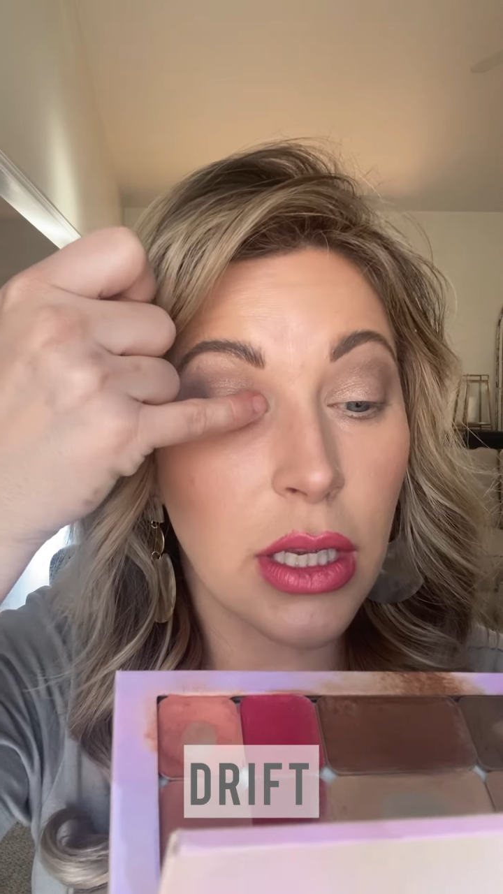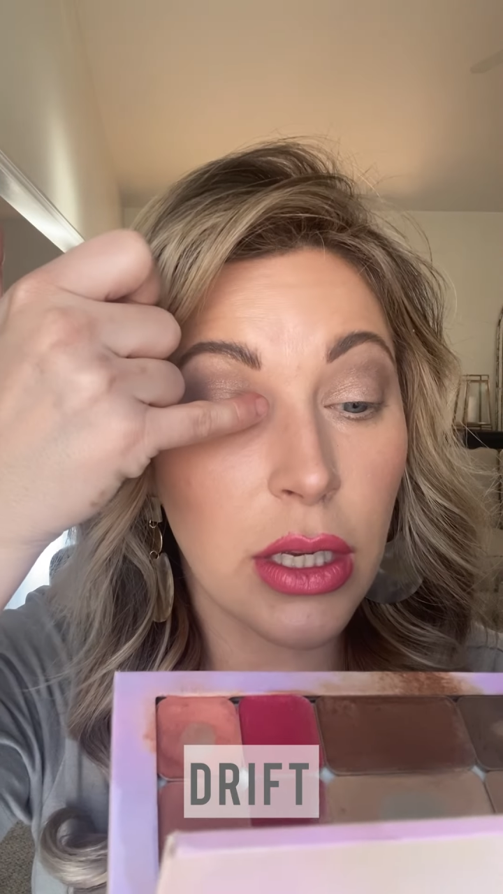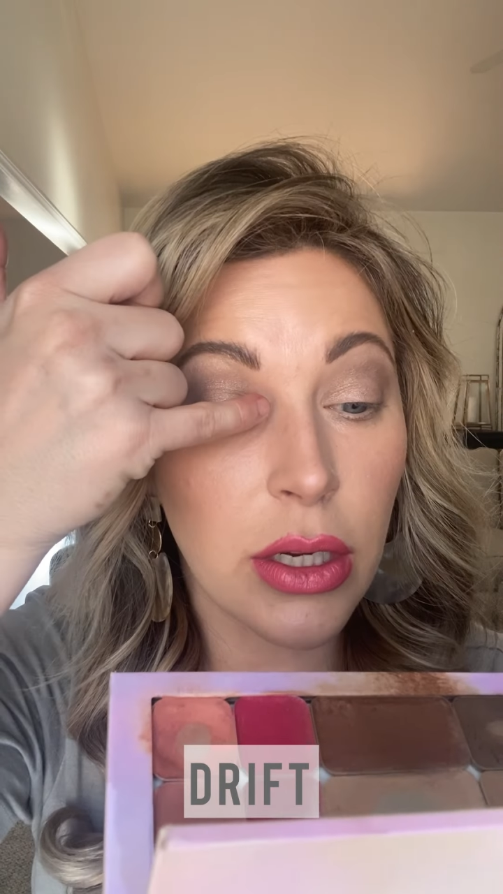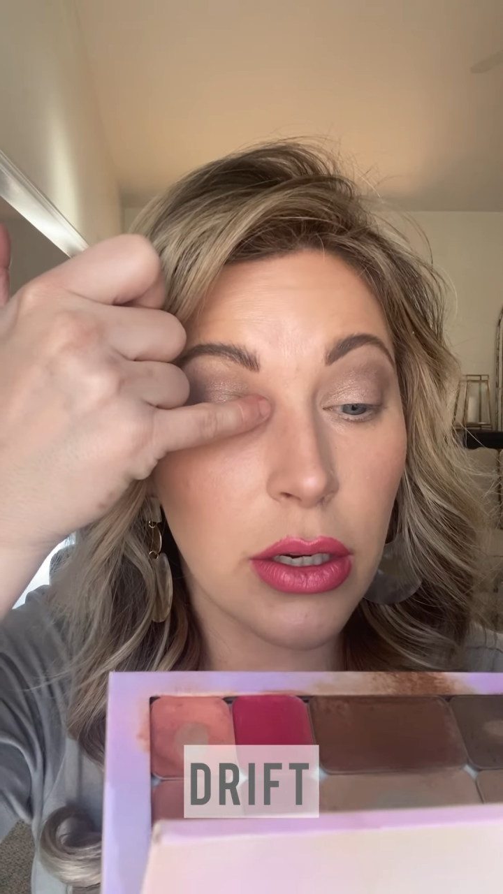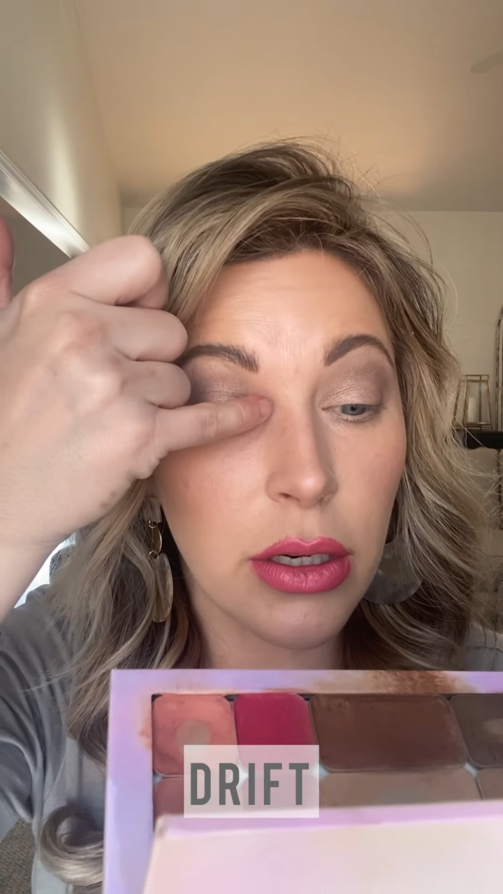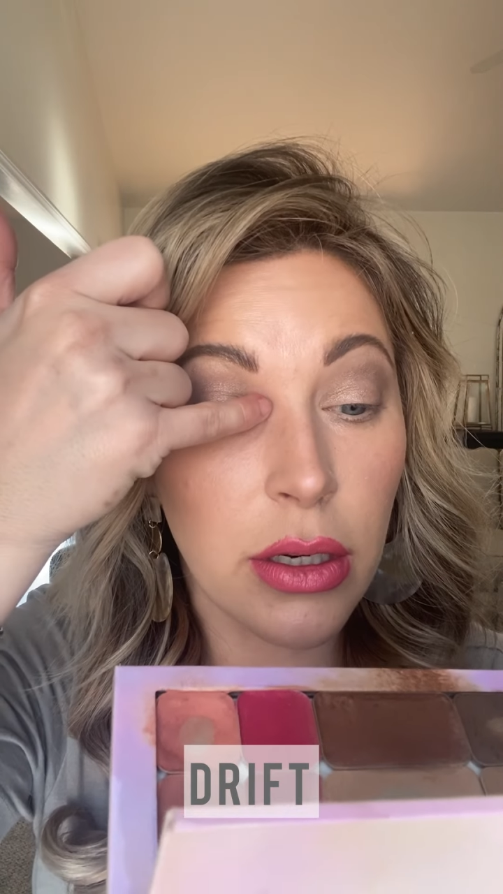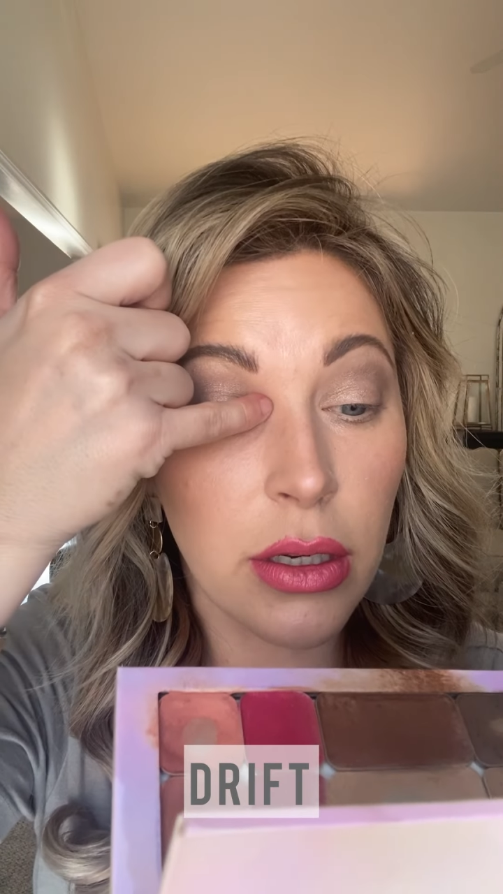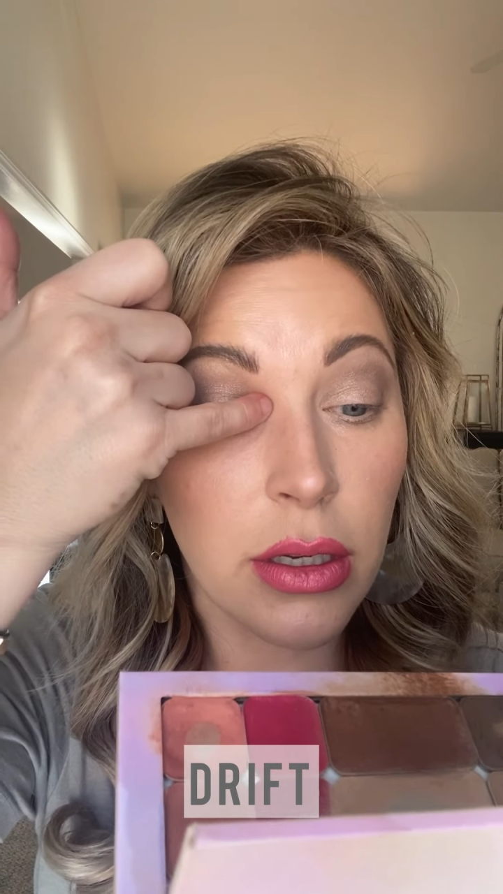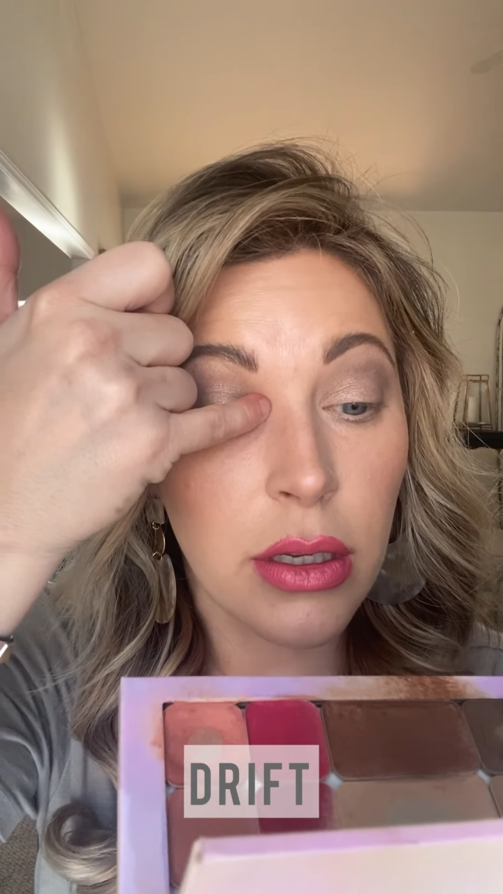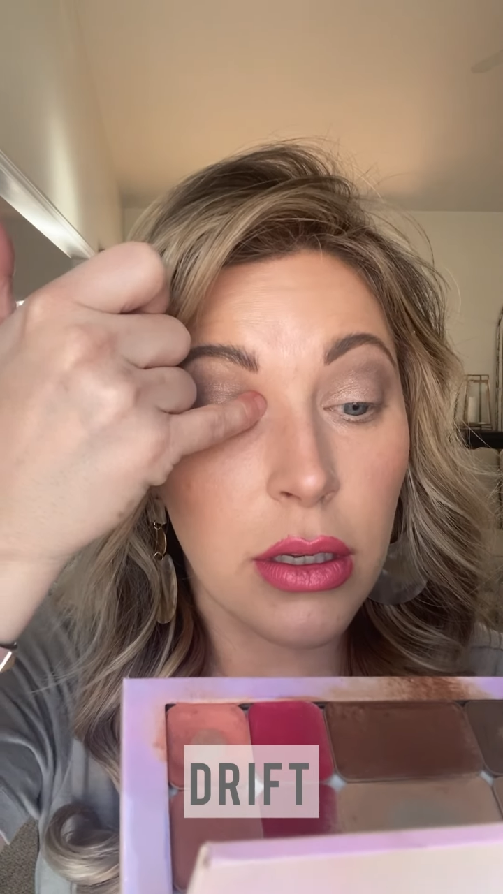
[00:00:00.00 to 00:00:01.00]
here,
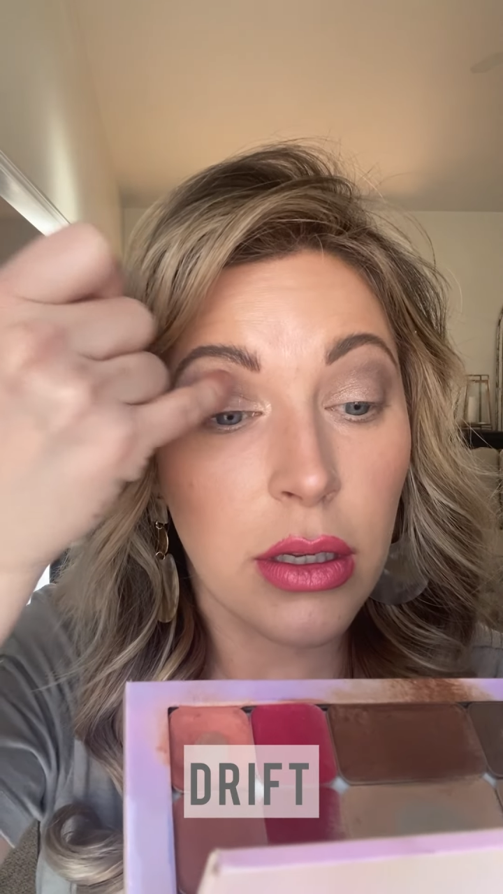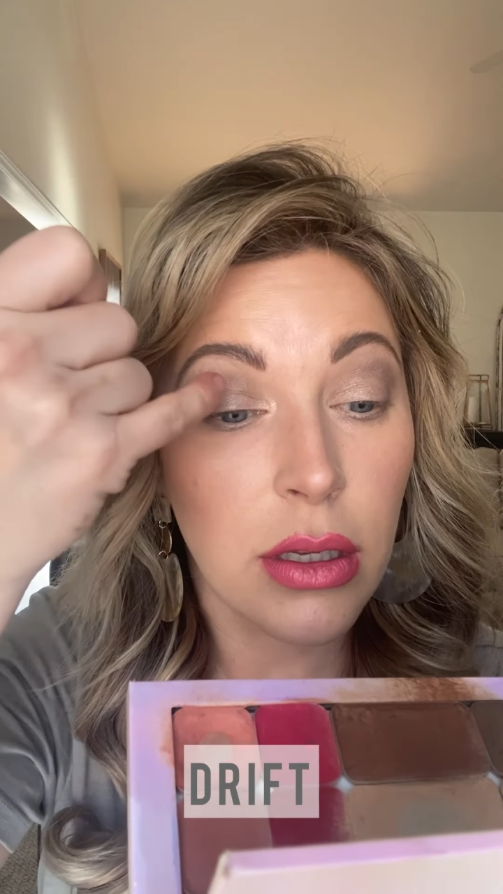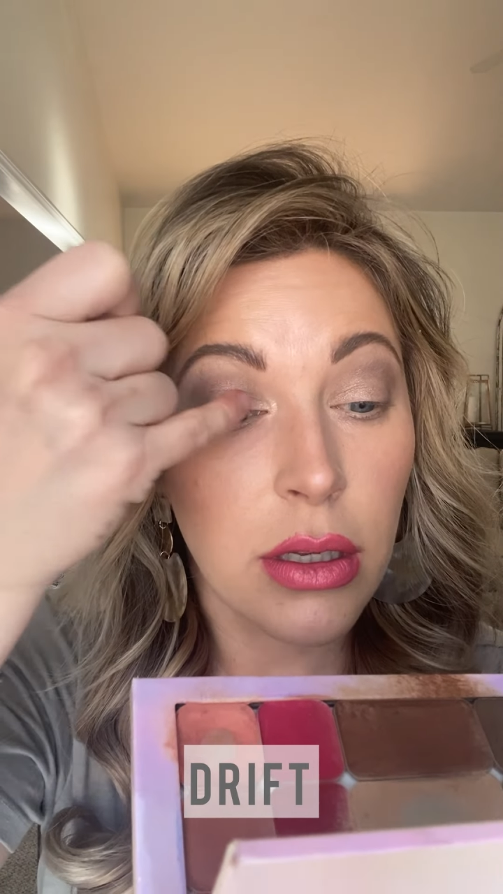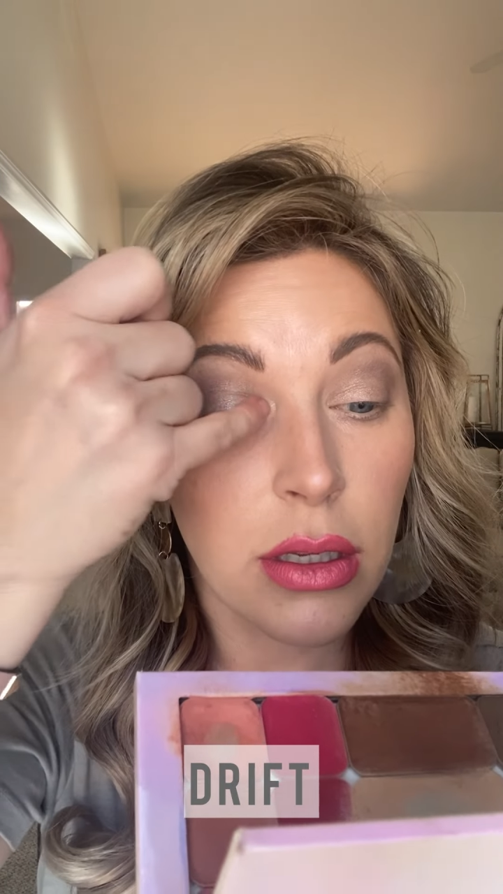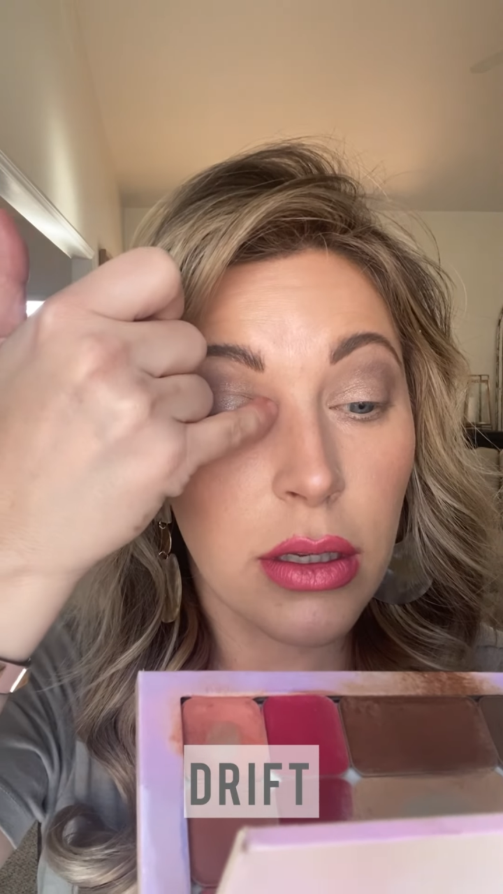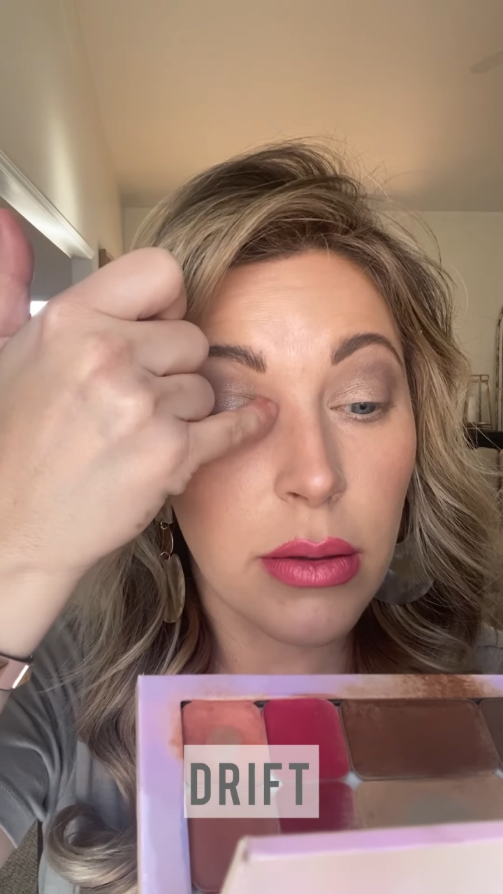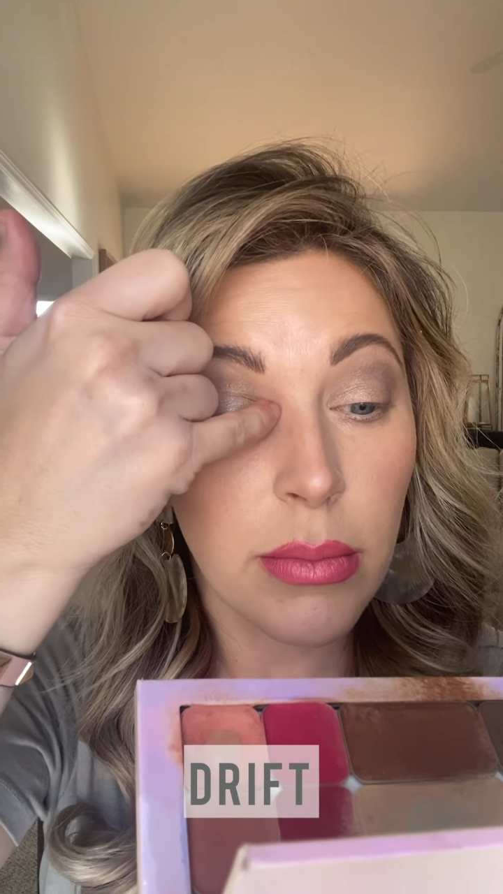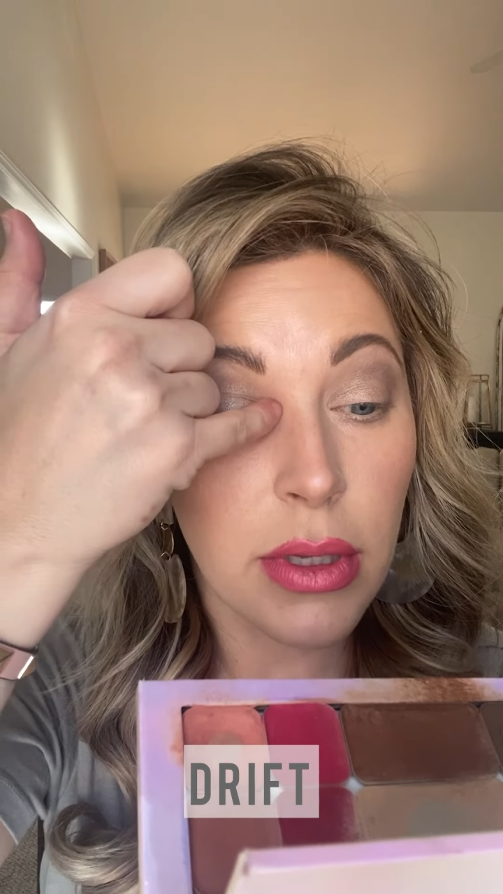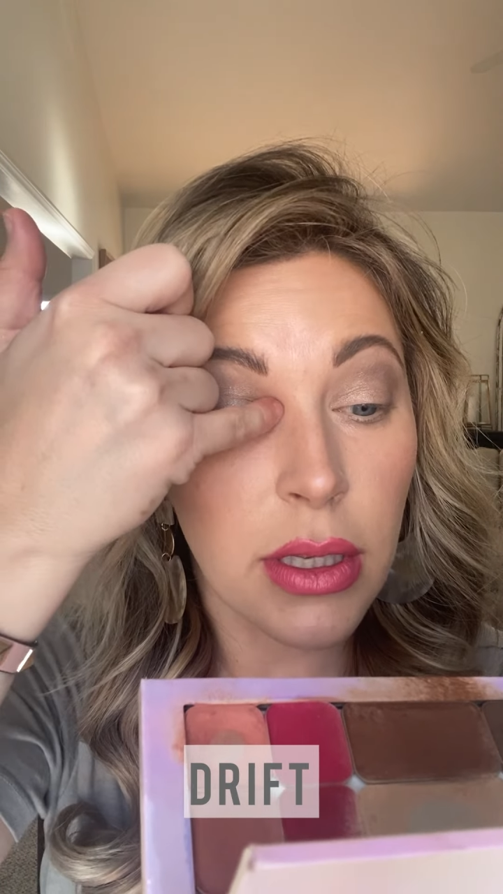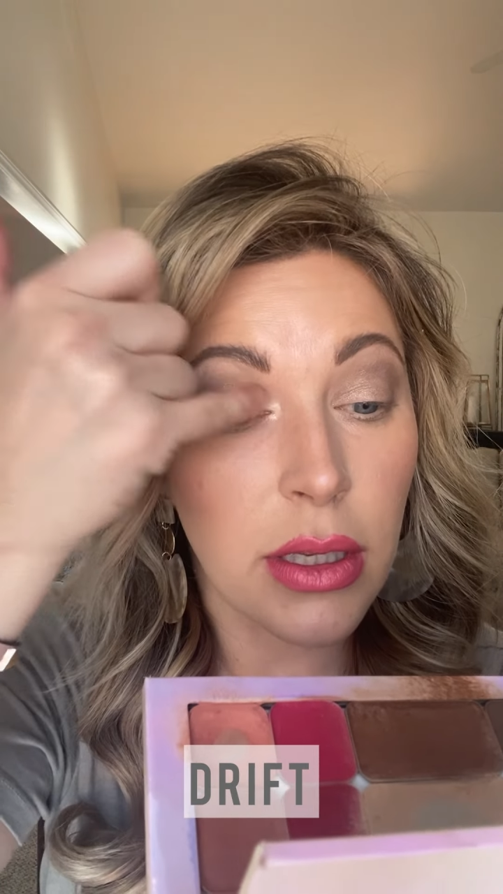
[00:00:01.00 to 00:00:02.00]
my